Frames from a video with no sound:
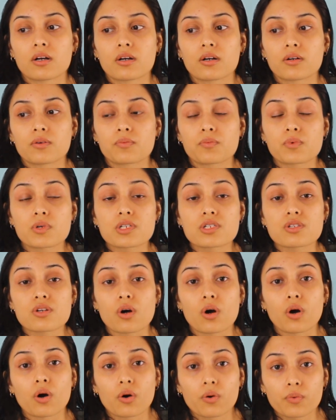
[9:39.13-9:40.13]
was
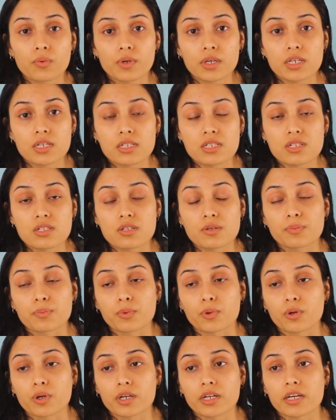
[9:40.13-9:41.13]
always
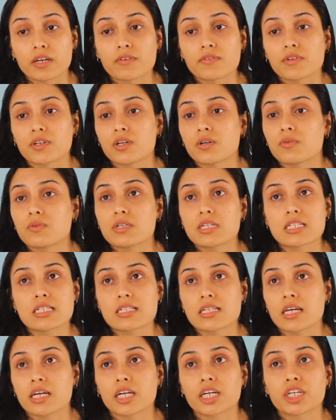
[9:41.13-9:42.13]
supportive and always
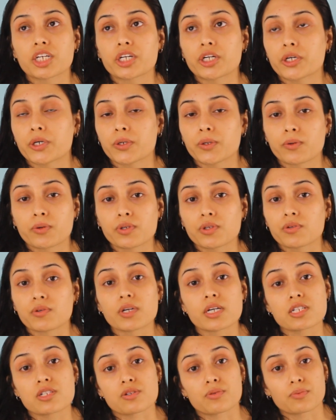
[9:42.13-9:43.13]
saying, no, you
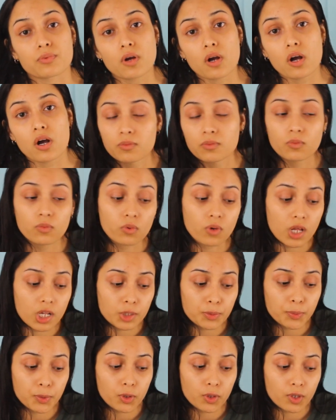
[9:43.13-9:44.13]
guys are wrong.
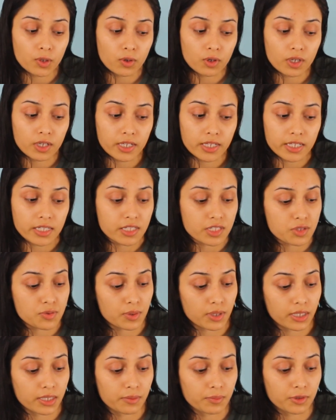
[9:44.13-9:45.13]
Waldport, Oregon is
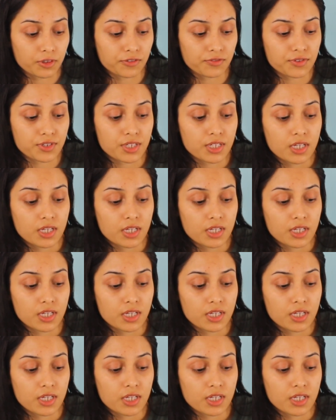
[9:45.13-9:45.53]
where he moved.